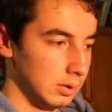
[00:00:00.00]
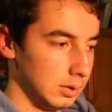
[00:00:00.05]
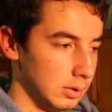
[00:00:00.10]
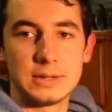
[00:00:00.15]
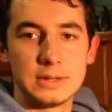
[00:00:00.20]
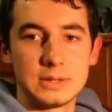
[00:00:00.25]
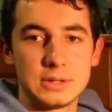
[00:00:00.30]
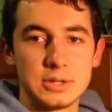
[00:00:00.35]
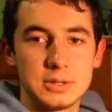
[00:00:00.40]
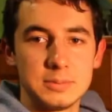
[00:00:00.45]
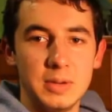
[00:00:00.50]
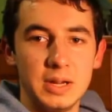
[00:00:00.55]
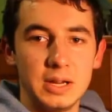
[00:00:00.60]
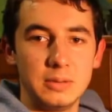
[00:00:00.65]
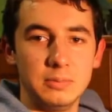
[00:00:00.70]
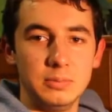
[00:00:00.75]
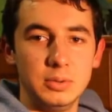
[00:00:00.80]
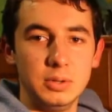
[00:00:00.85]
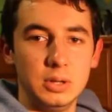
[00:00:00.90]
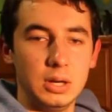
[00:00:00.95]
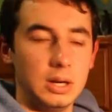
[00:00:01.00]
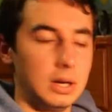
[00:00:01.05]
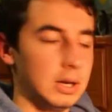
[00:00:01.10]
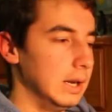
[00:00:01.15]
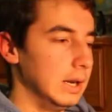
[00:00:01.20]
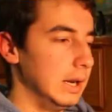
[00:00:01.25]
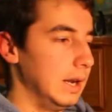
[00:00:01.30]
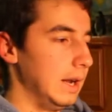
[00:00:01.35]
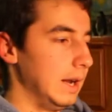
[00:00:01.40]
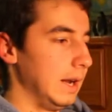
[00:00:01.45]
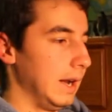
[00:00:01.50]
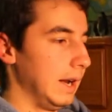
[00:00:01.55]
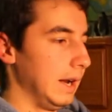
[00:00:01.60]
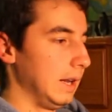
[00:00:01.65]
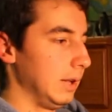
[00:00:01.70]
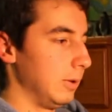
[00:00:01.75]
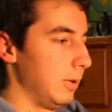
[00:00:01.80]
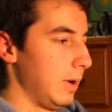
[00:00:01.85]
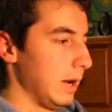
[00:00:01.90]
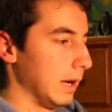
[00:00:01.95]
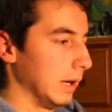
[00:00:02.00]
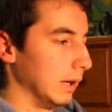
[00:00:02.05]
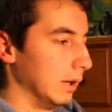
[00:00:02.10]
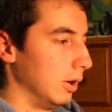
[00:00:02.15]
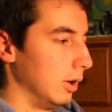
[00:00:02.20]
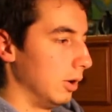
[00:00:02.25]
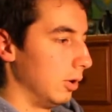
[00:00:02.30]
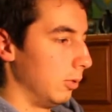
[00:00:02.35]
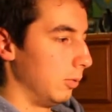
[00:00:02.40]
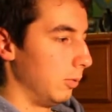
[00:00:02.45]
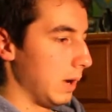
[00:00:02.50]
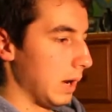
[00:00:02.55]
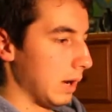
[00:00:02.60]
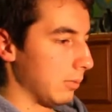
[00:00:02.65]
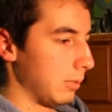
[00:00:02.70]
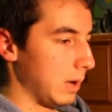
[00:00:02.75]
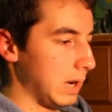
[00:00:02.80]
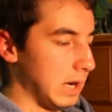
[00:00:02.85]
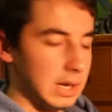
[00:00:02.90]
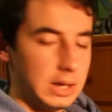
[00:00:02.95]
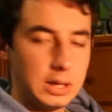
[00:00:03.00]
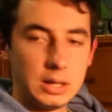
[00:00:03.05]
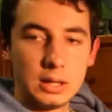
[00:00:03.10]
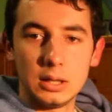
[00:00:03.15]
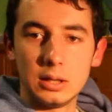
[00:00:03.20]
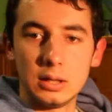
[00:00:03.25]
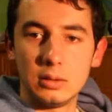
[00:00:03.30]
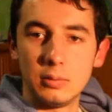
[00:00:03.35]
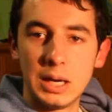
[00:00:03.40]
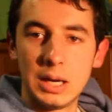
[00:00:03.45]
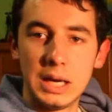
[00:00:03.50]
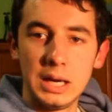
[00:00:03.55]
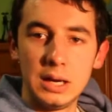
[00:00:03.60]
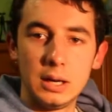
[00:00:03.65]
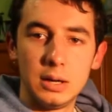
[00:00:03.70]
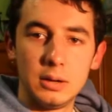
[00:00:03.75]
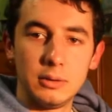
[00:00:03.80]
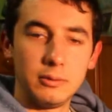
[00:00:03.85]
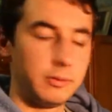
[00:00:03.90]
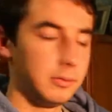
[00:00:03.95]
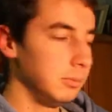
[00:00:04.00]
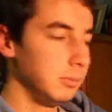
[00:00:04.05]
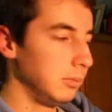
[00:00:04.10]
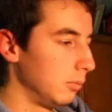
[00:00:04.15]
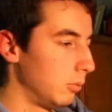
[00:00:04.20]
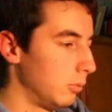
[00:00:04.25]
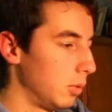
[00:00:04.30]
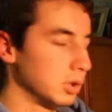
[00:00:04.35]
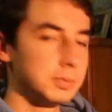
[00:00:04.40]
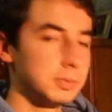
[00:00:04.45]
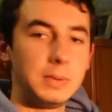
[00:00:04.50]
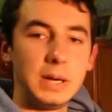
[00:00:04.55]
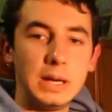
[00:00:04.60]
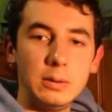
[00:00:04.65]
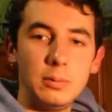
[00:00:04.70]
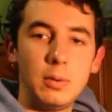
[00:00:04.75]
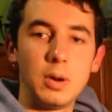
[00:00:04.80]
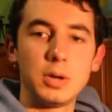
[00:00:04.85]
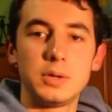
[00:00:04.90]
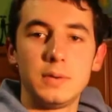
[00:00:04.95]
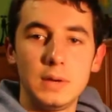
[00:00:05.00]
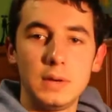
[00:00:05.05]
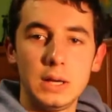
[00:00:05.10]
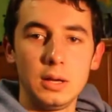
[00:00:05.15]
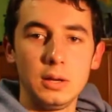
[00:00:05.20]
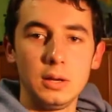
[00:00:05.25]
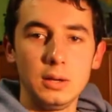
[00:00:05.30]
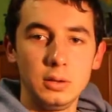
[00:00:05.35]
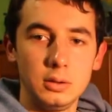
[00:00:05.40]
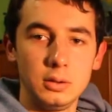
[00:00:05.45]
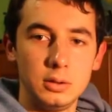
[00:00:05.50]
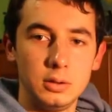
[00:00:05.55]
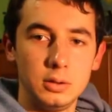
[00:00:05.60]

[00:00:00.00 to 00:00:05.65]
That's just my computer. Anyway, we're here to watch a video.